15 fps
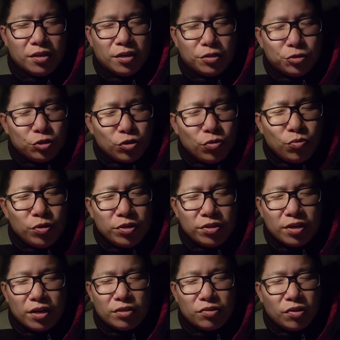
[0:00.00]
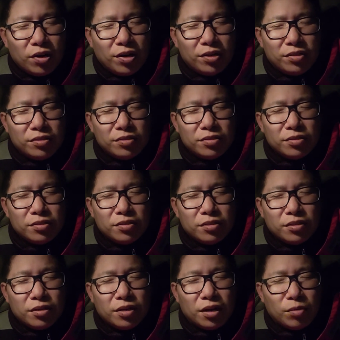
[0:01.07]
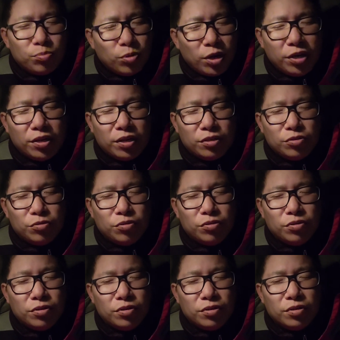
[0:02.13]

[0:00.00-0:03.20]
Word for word: And so, with that, God, I pray that you'll